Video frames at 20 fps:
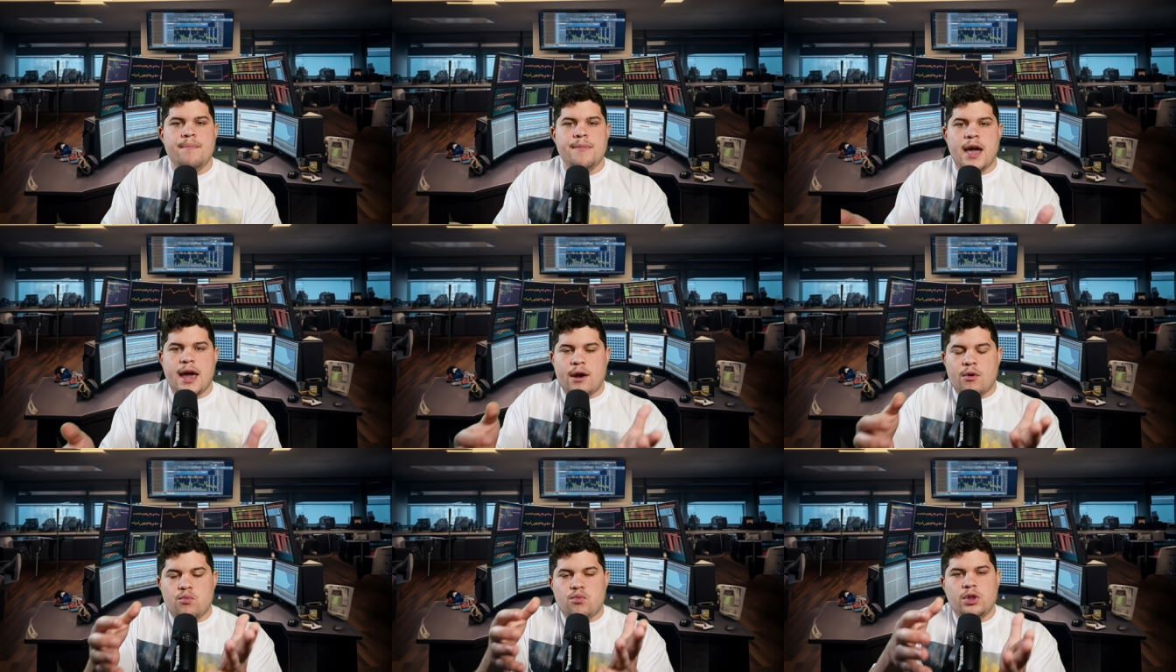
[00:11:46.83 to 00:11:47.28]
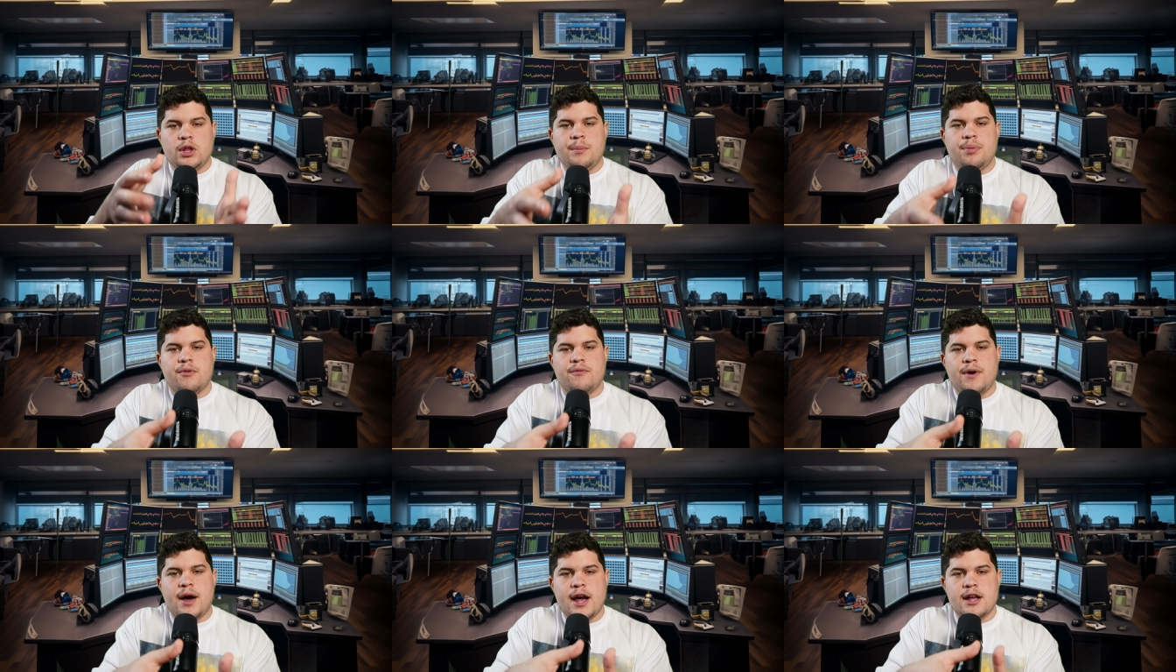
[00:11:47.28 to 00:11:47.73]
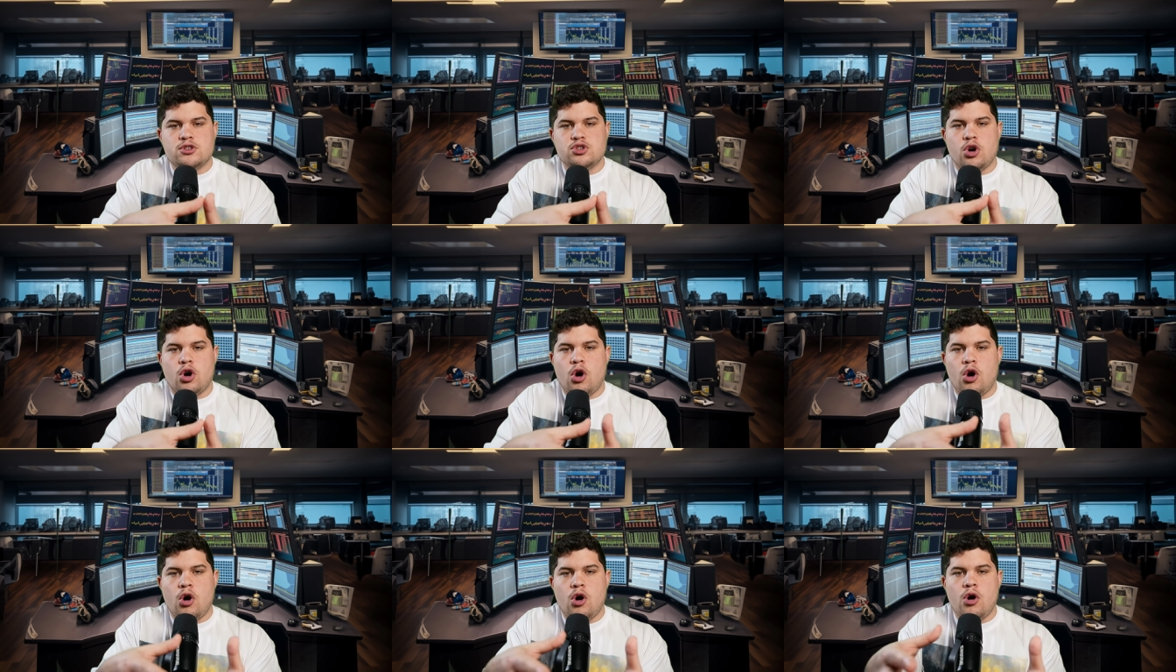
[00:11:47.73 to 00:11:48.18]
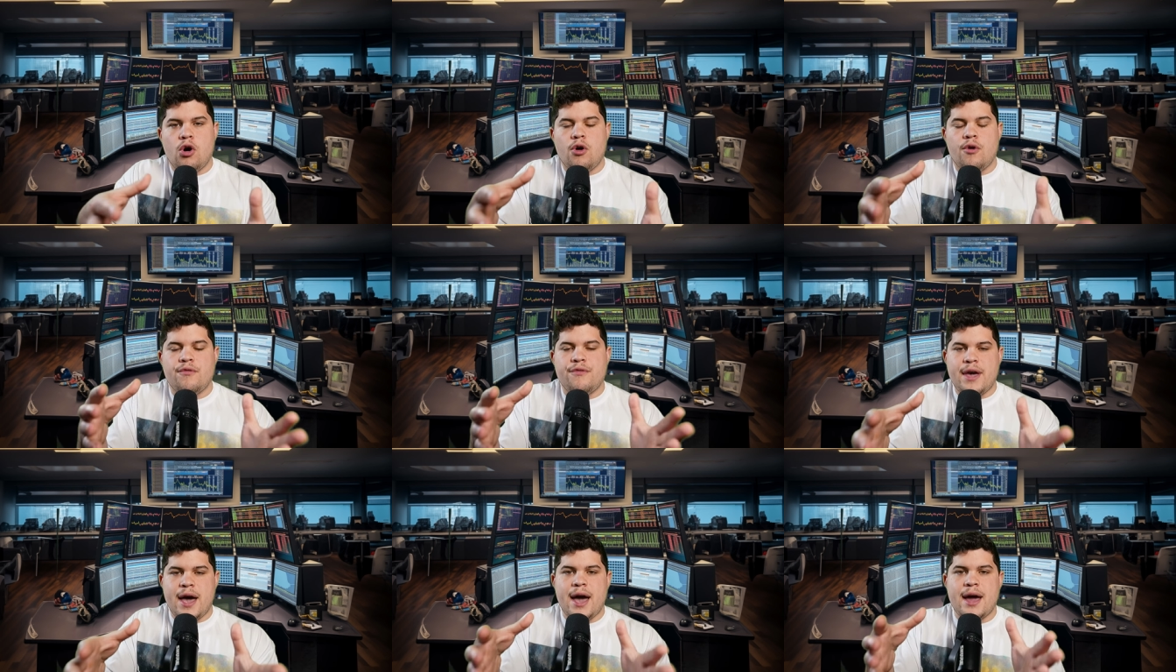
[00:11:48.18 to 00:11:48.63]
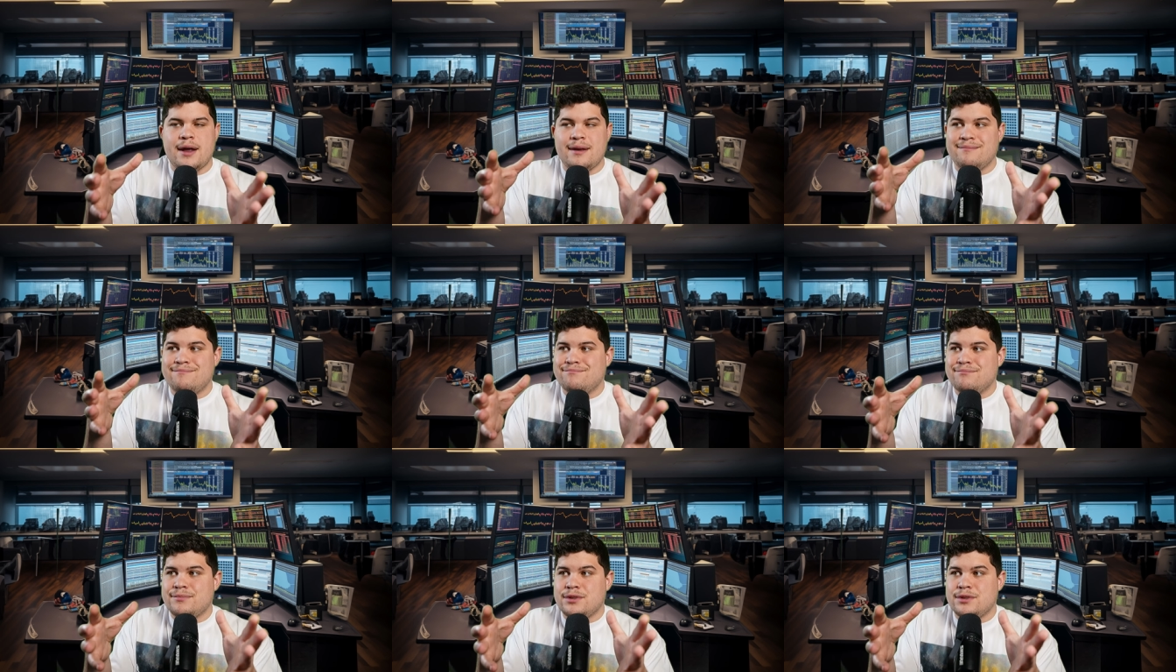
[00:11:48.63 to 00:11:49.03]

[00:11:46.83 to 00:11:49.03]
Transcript: And it really provides all that,